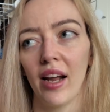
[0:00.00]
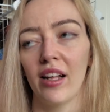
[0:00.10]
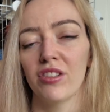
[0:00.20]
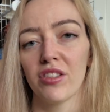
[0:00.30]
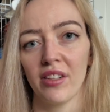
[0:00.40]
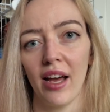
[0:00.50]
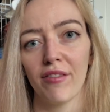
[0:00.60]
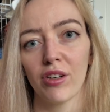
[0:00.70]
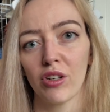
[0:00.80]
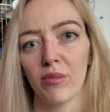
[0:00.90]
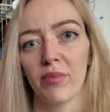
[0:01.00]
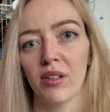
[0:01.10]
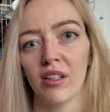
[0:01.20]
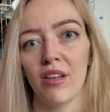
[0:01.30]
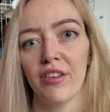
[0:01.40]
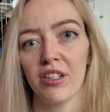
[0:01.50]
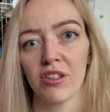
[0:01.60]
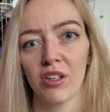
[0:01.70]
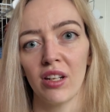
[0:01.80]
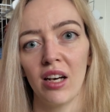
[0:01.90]
And I'll just have a couple of
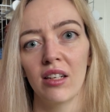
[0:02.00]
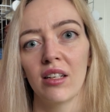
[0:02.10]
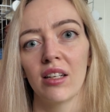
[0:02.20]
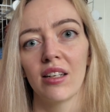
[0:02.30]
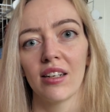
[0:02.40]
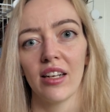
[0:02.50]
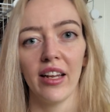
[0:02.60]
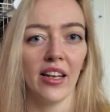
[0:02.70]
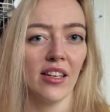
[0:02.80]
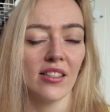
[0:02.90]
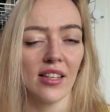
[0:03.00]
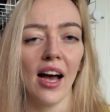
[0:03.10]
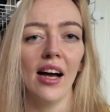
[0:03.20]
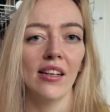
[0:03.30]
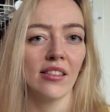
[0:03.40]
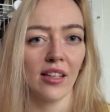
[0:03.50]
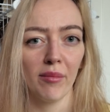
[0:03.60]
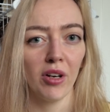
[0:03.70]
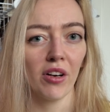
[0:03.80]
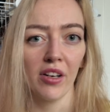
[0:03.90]
each colour in each size.
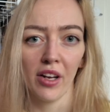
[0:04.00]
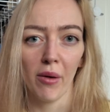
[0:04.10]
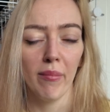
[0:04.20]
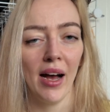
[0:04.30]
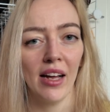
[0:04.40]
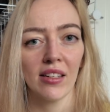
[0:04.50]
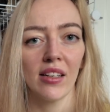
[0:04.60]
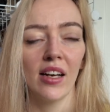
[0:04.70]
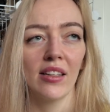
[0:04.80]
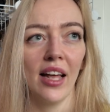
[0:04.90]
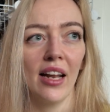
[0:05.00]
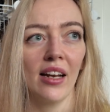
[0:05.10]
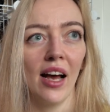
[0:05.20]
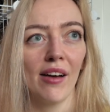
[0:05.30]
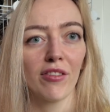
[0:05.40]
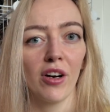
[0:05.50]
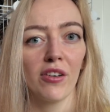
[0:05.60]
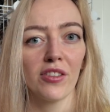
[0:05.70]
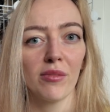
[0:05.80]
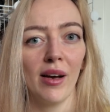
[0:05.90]
I'm not going to go mad. And then I've
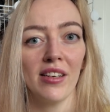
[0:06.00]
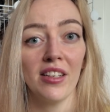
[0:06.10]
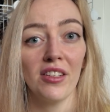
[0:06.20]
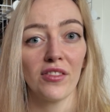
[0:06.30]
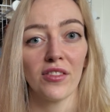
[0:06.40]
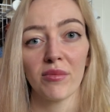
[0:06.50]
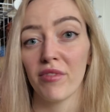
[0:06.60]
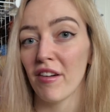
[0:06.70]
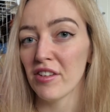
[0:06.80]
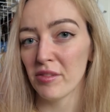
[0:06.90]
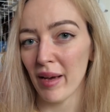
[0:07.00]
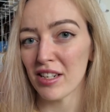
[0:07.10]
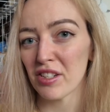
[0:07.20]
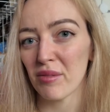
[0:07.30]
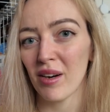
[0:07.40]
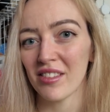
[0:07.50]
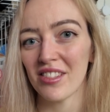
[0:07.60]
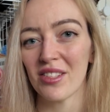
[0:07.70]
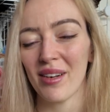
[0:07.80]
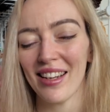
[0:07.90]
got some ideas for some very special
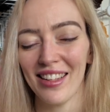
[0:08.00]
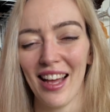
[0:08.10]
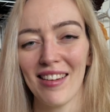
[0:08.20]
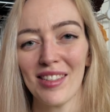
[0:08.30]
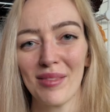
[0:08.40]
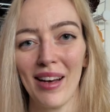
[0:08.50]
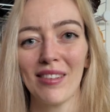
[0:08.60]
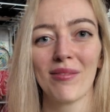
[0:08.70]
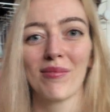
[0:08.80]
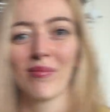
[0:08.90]
ones to add in there as well.